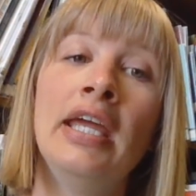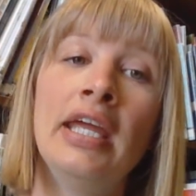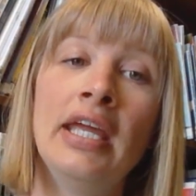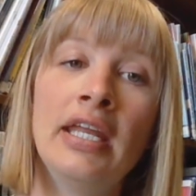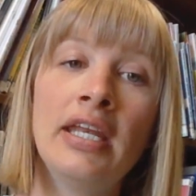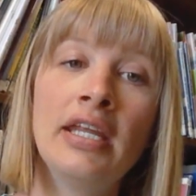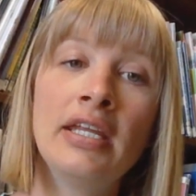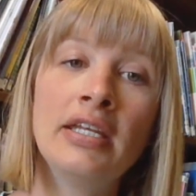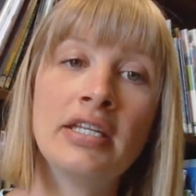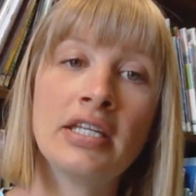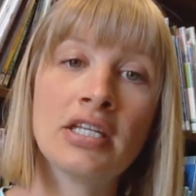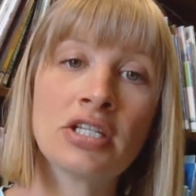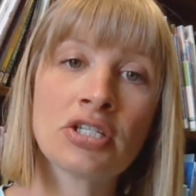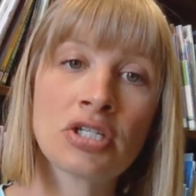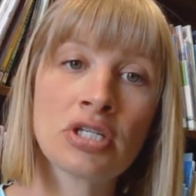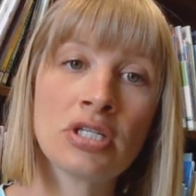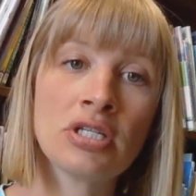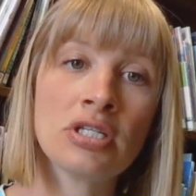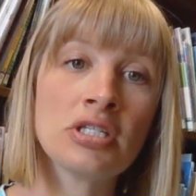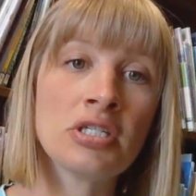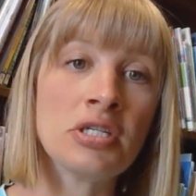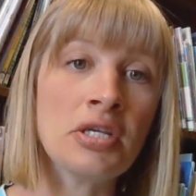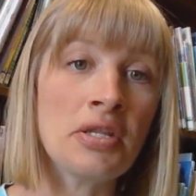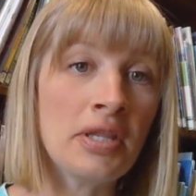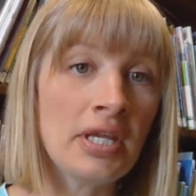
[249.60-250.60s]
In
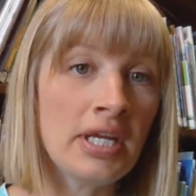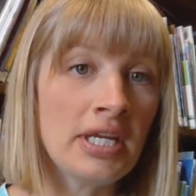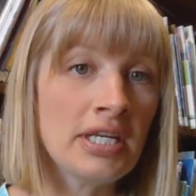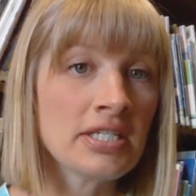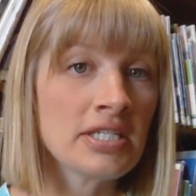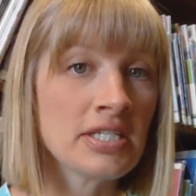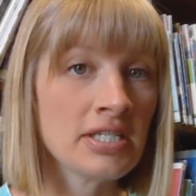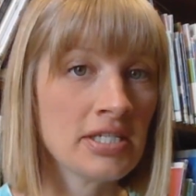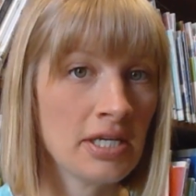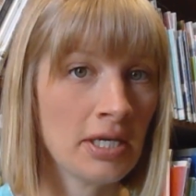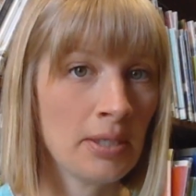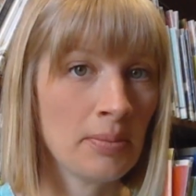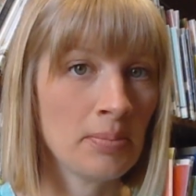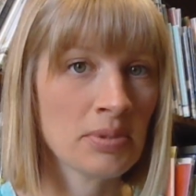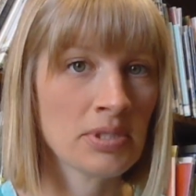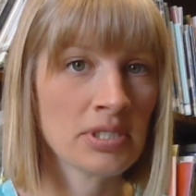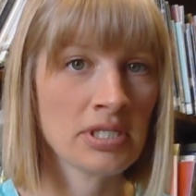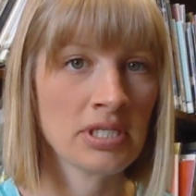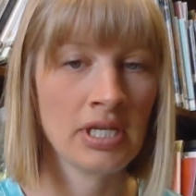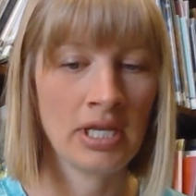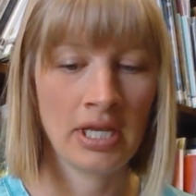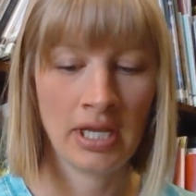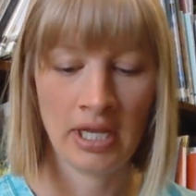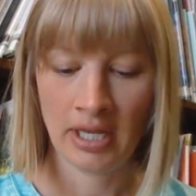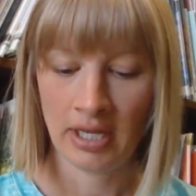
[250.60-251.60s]
addition to these
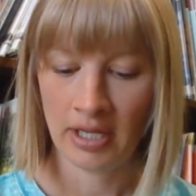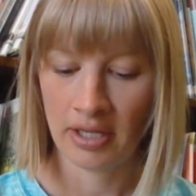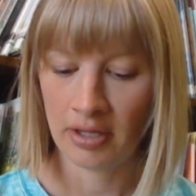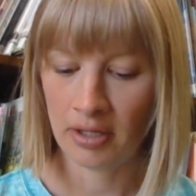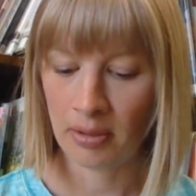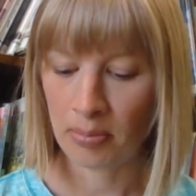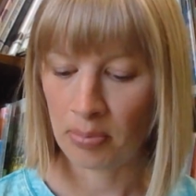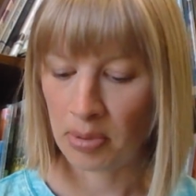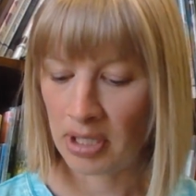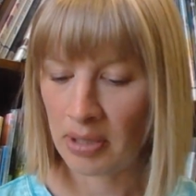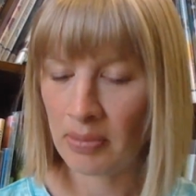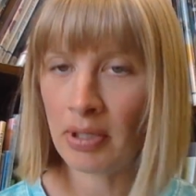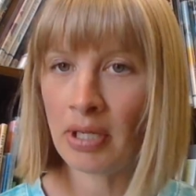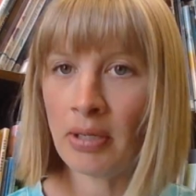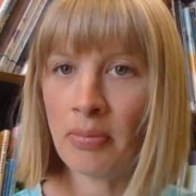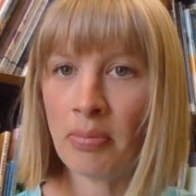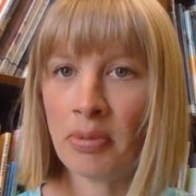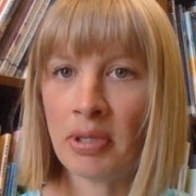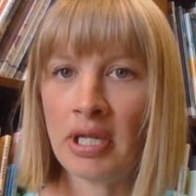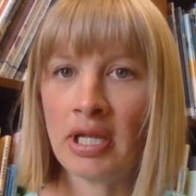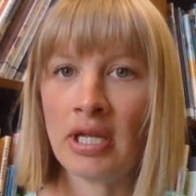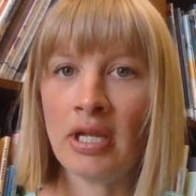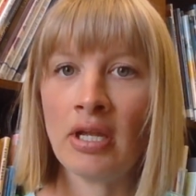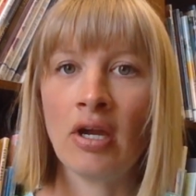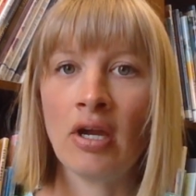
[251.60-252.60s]
tips, the
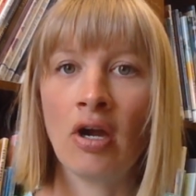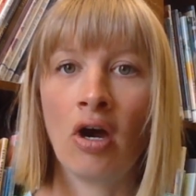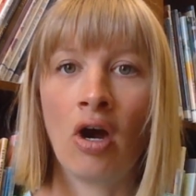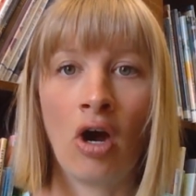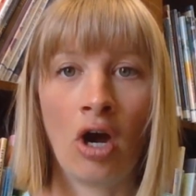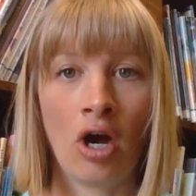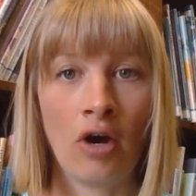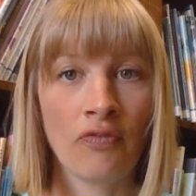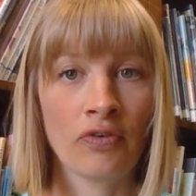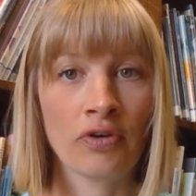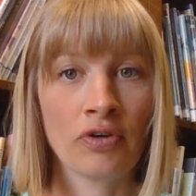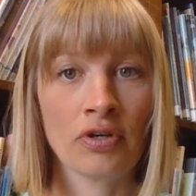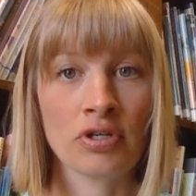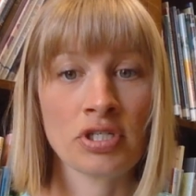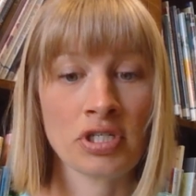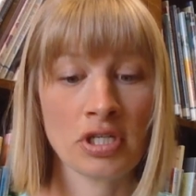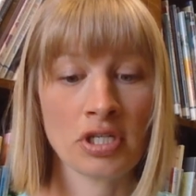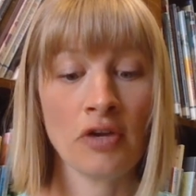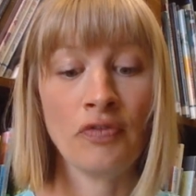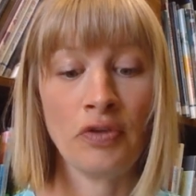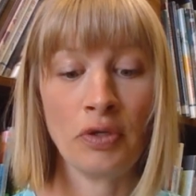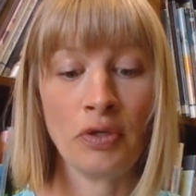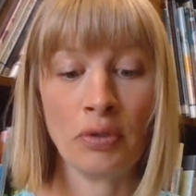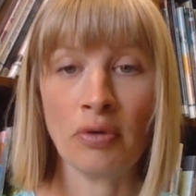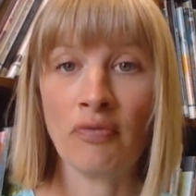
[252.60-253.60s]
BBB offers
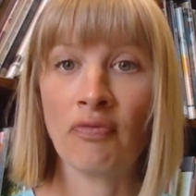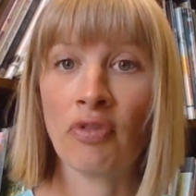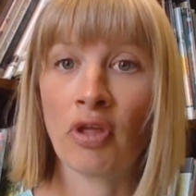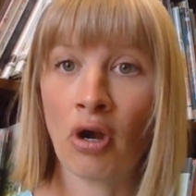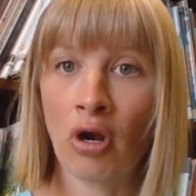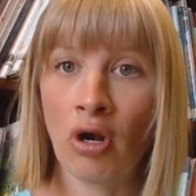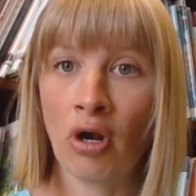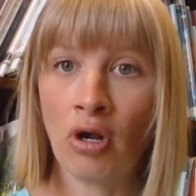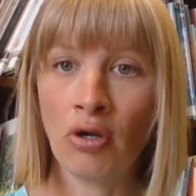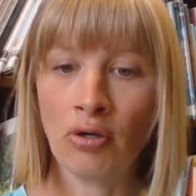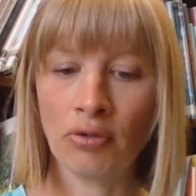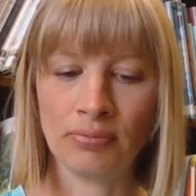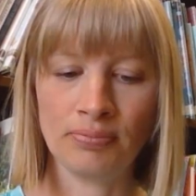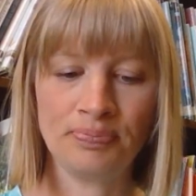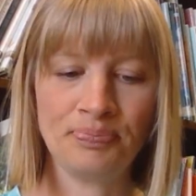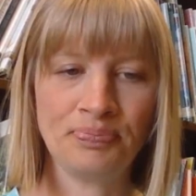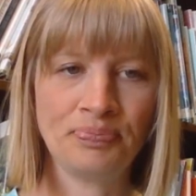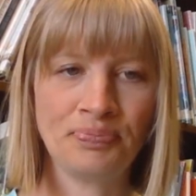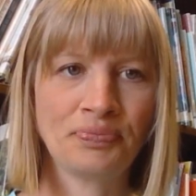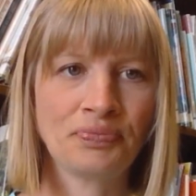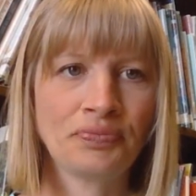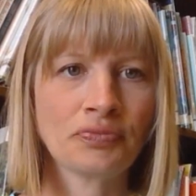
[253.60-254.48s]
a few of their own.